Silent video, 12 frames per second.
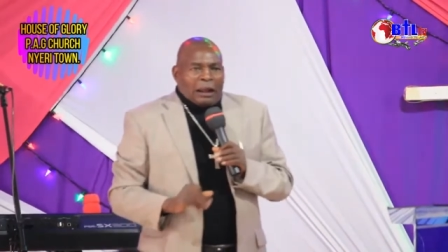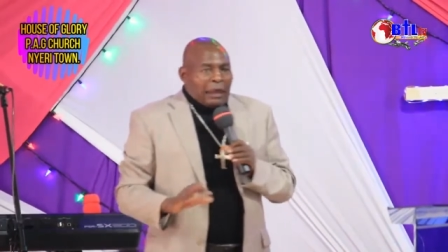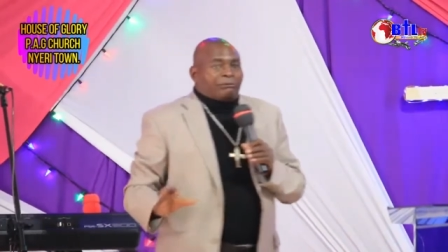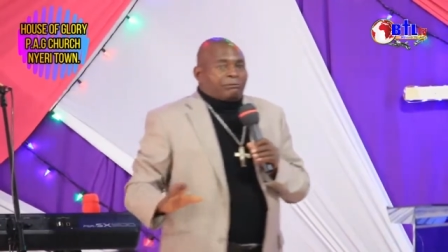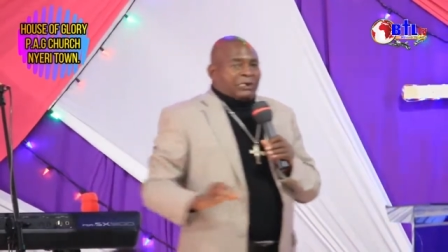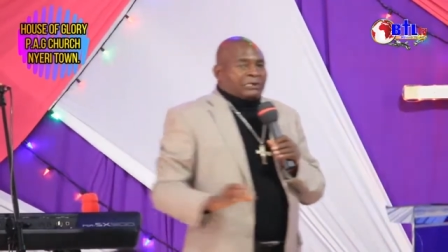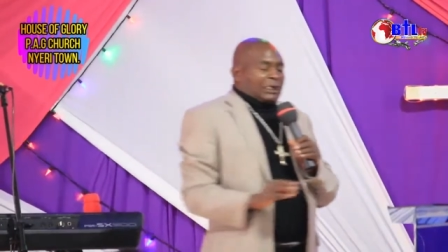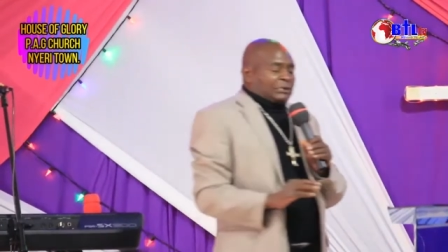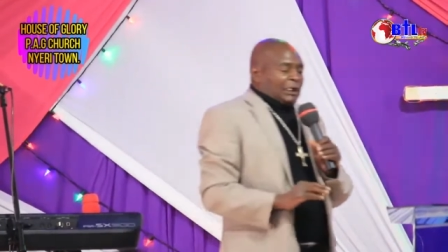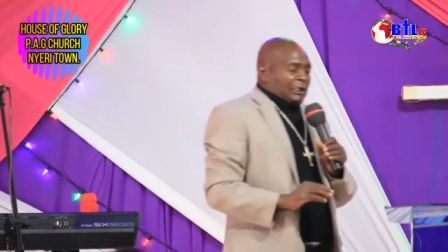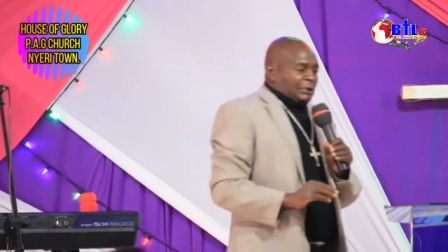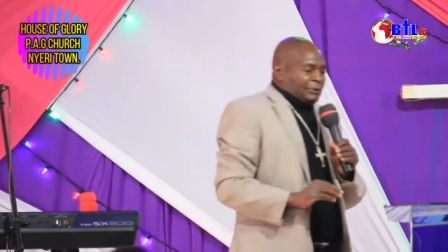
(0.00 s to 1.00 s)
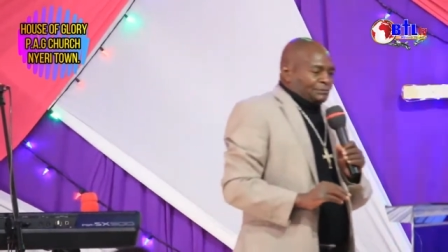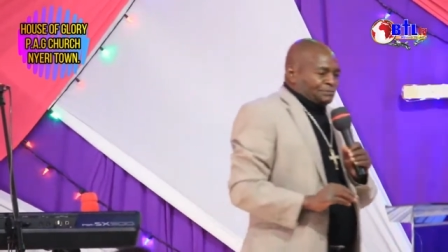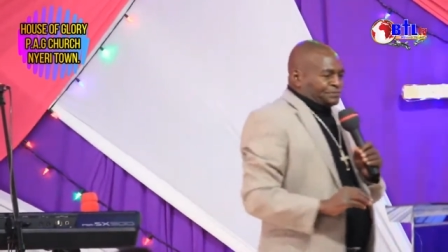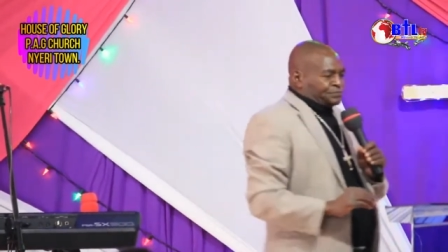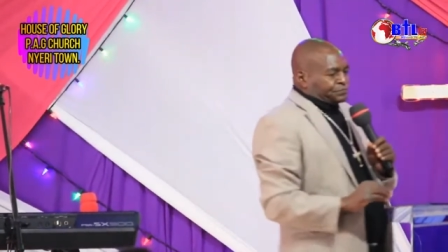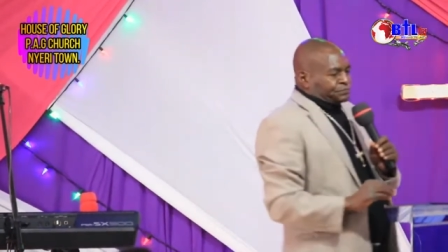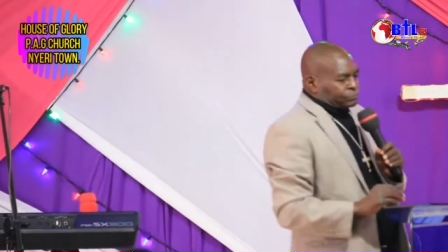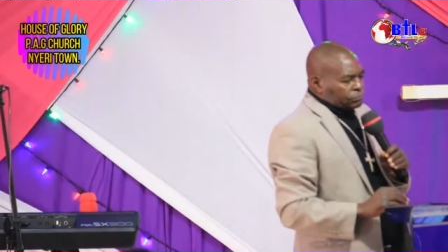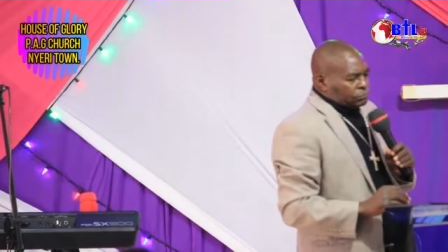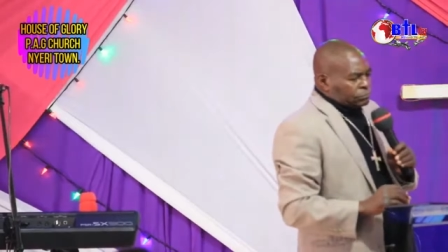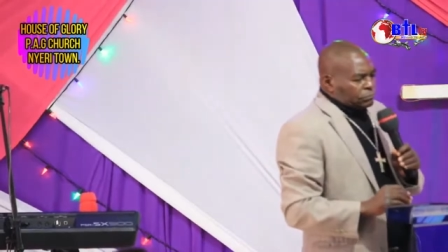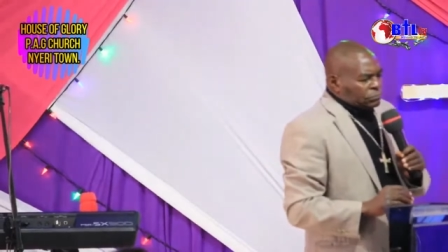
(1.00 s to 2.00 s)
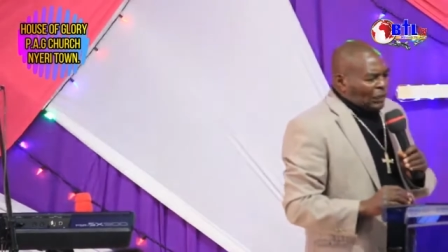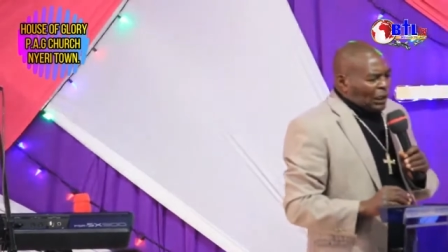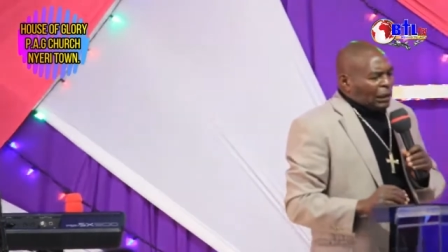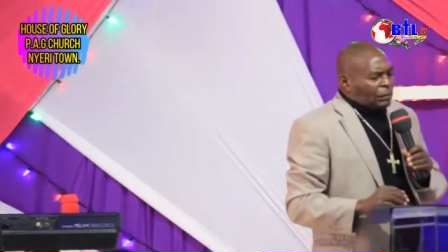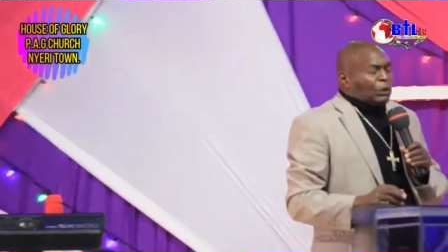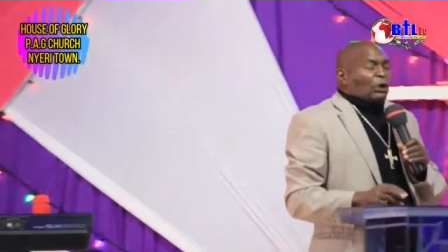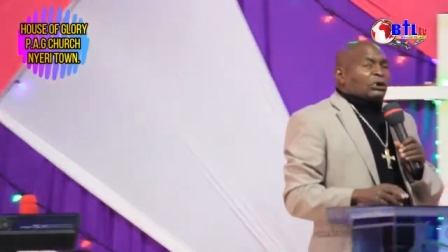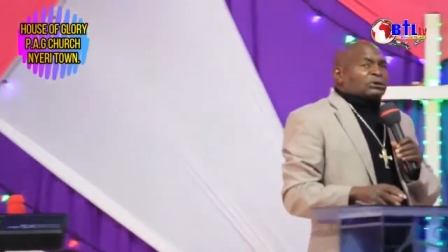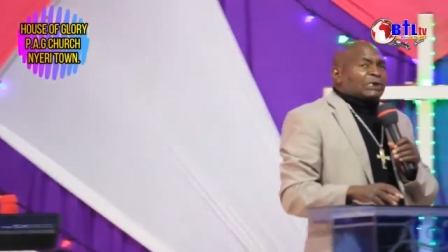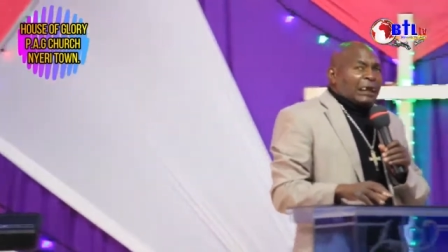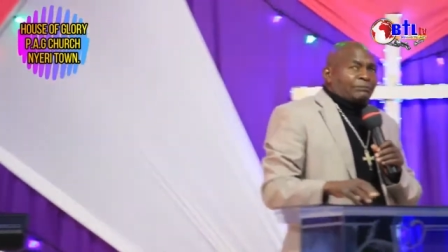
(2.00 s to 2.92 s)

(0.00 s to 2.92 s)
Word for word: Life is a journey. And because